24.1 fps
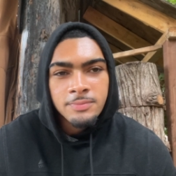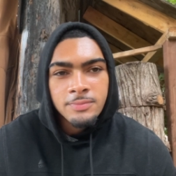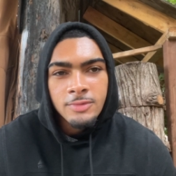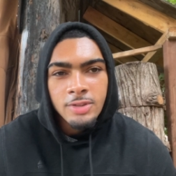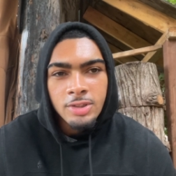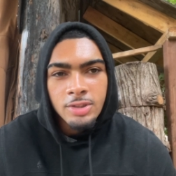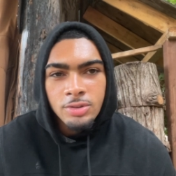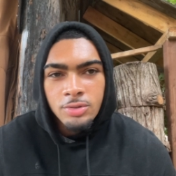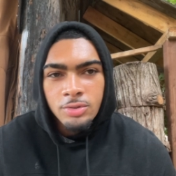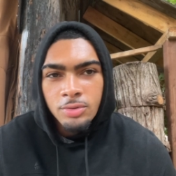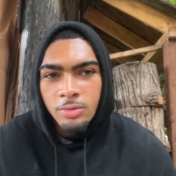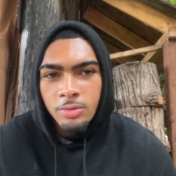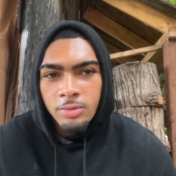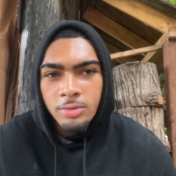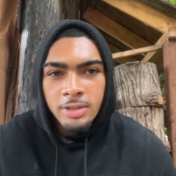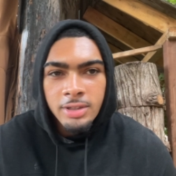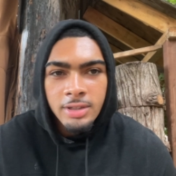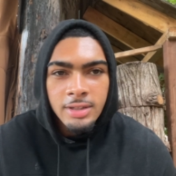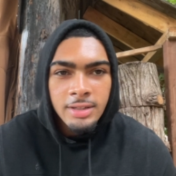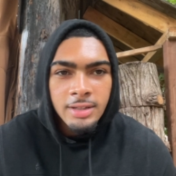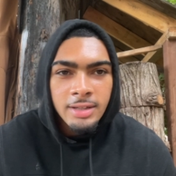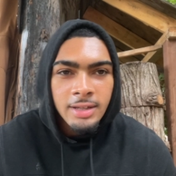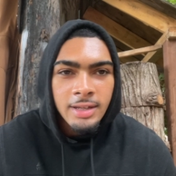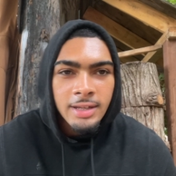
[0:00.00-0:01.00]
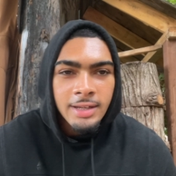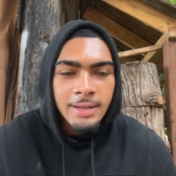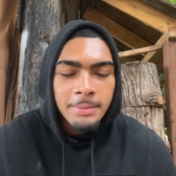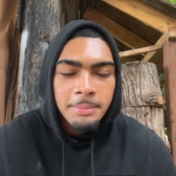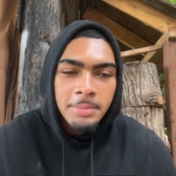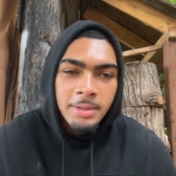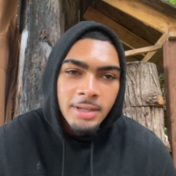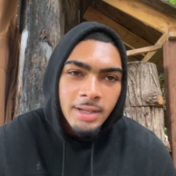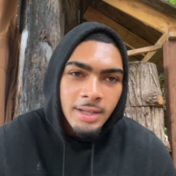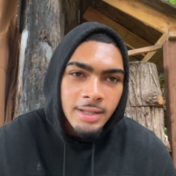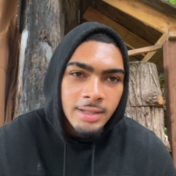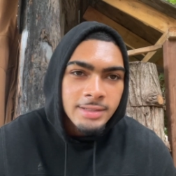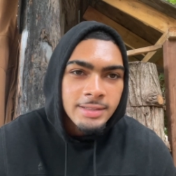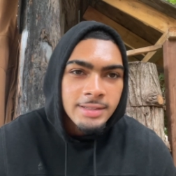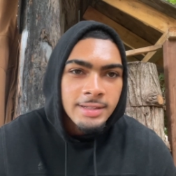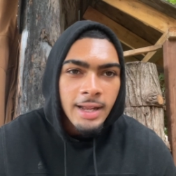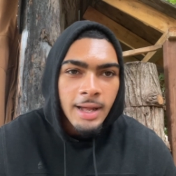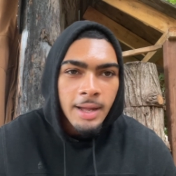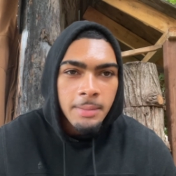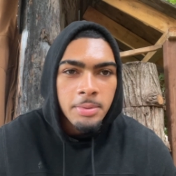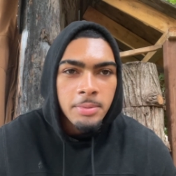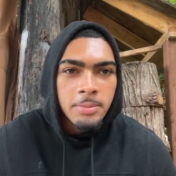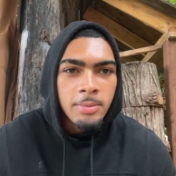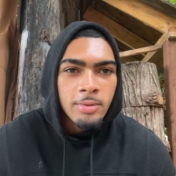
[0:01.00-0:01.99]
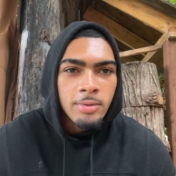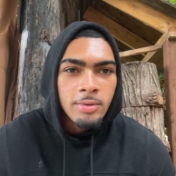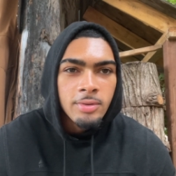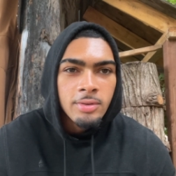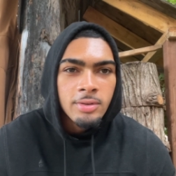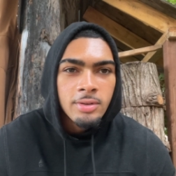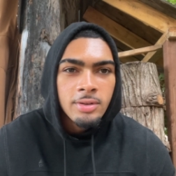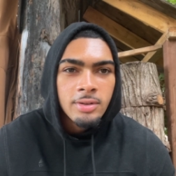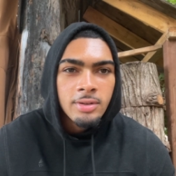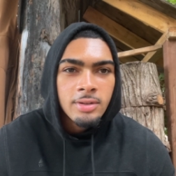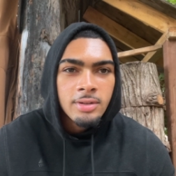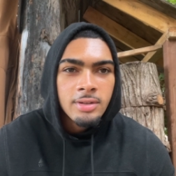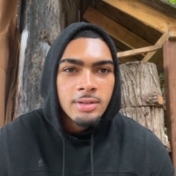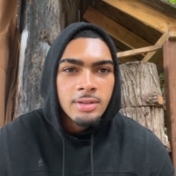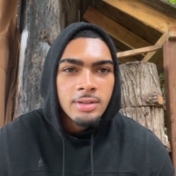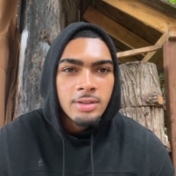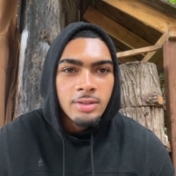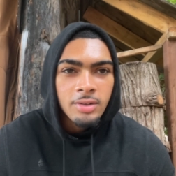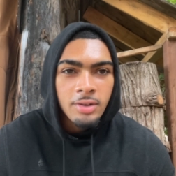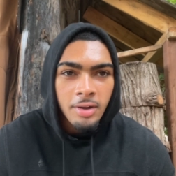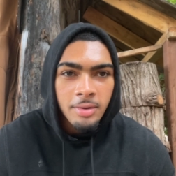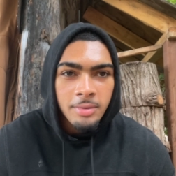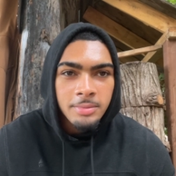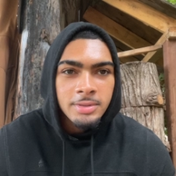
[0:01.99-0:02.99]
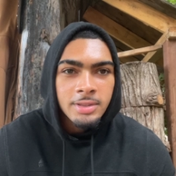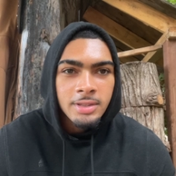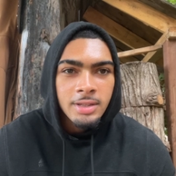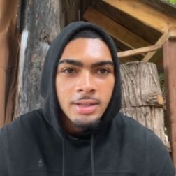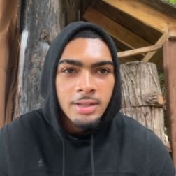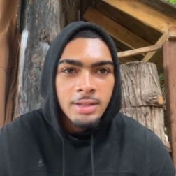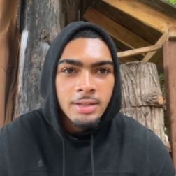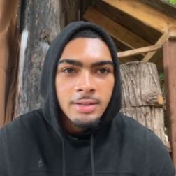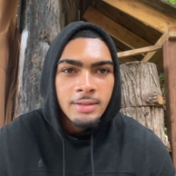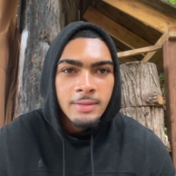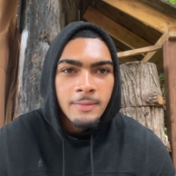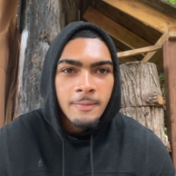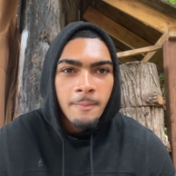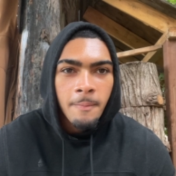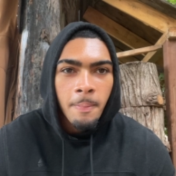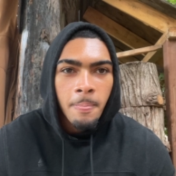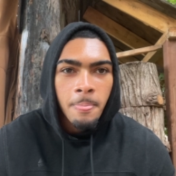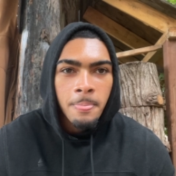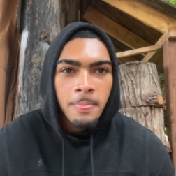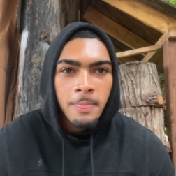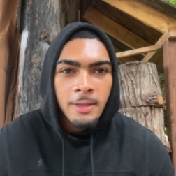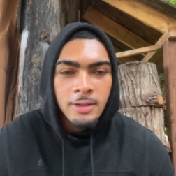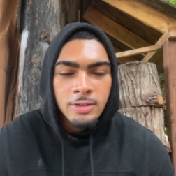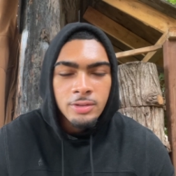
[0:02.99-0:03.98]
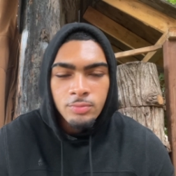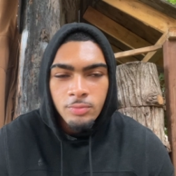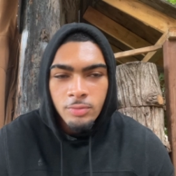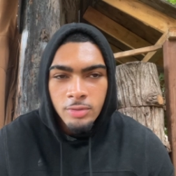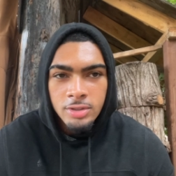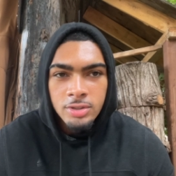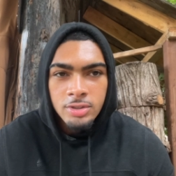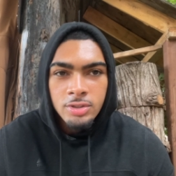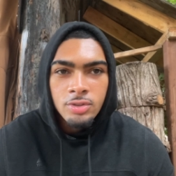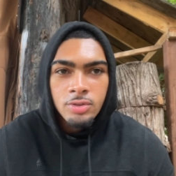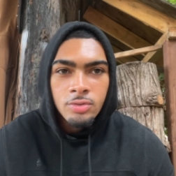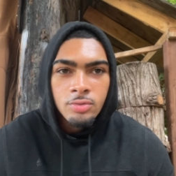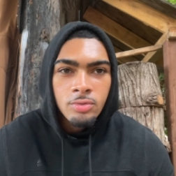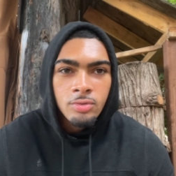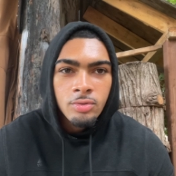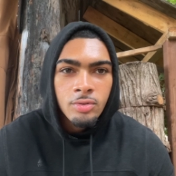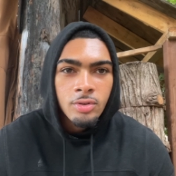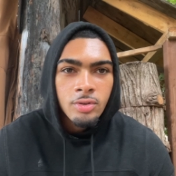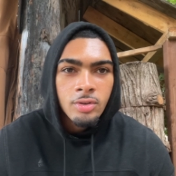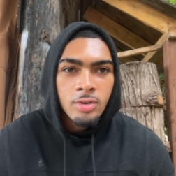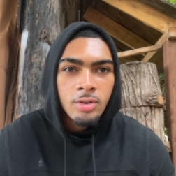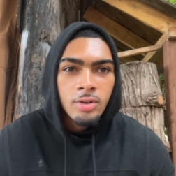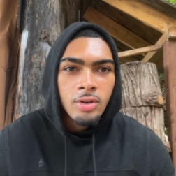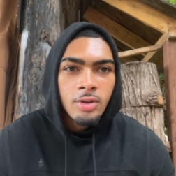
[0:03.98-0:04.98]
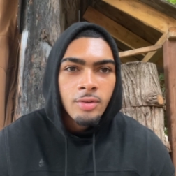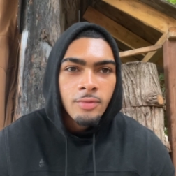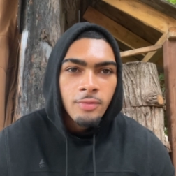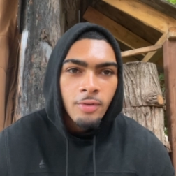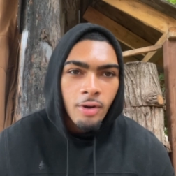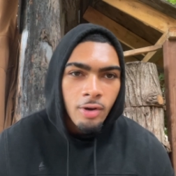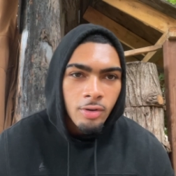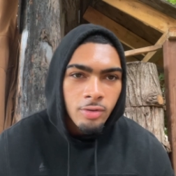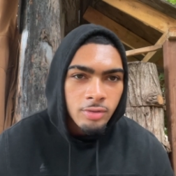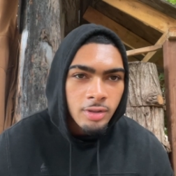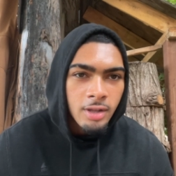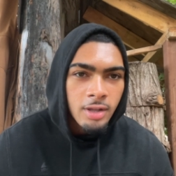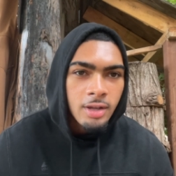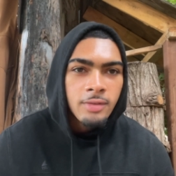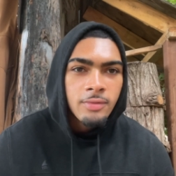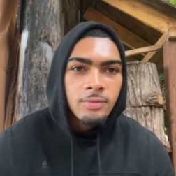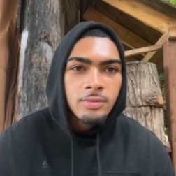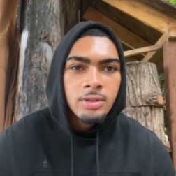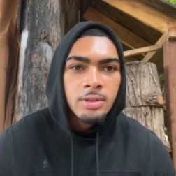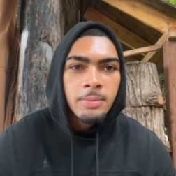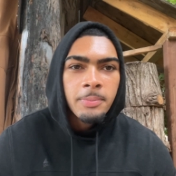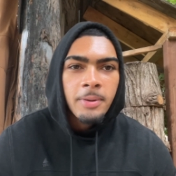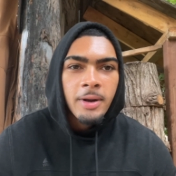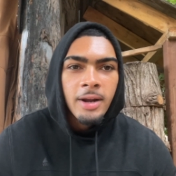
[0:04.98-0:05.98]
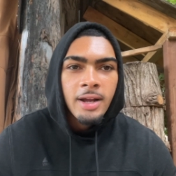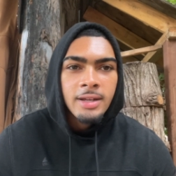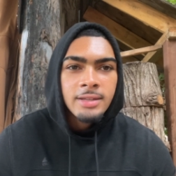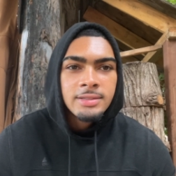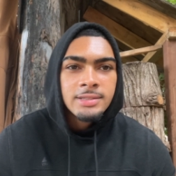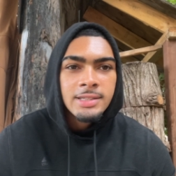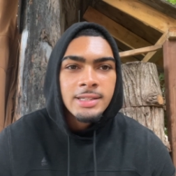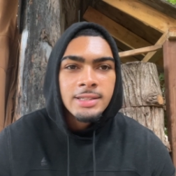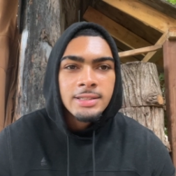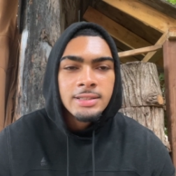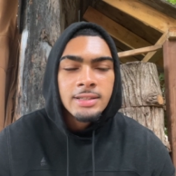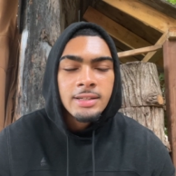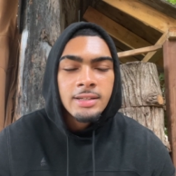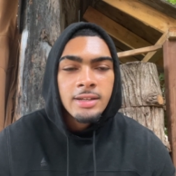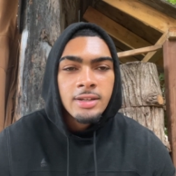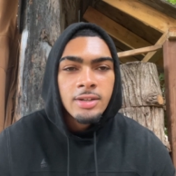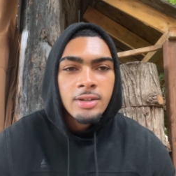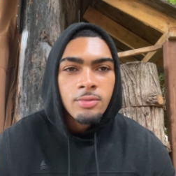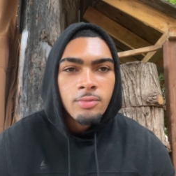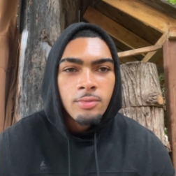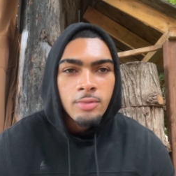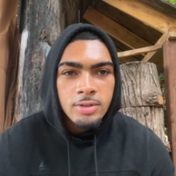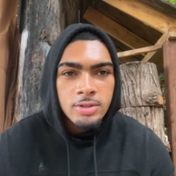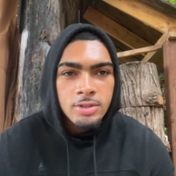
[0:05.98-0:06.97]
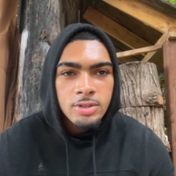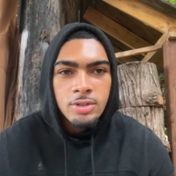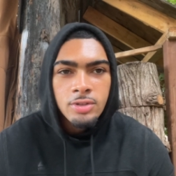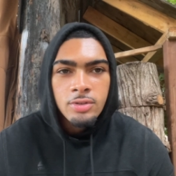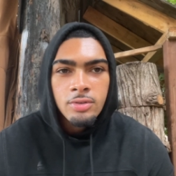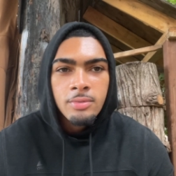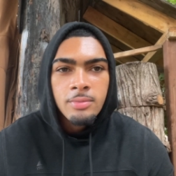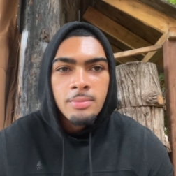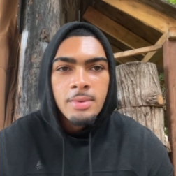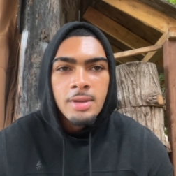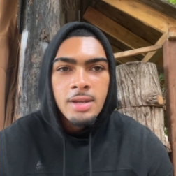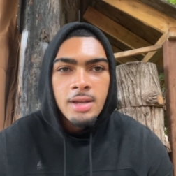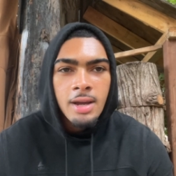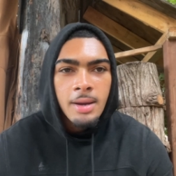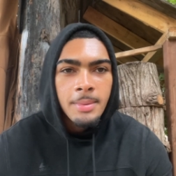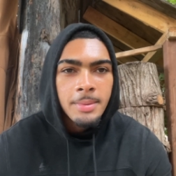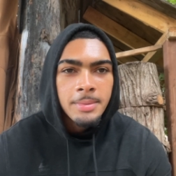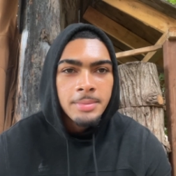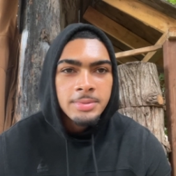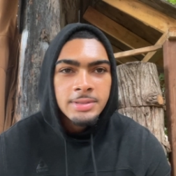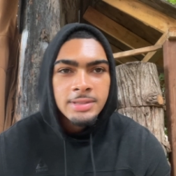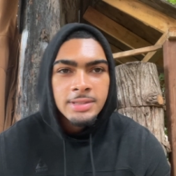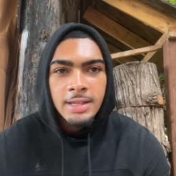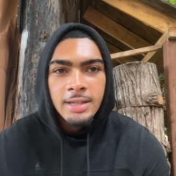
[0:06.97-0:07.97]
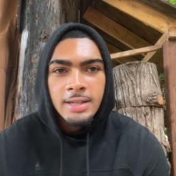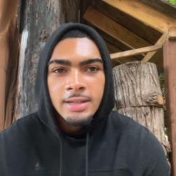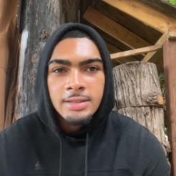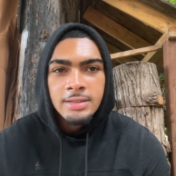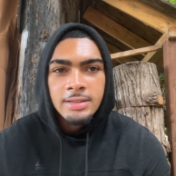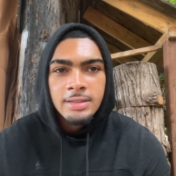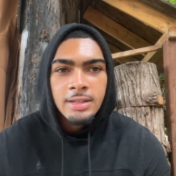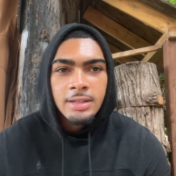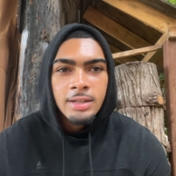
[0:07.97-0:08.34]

to truly be unstoppable. You know what I'm saying? Because once you fall in love with the process, once you become obsessed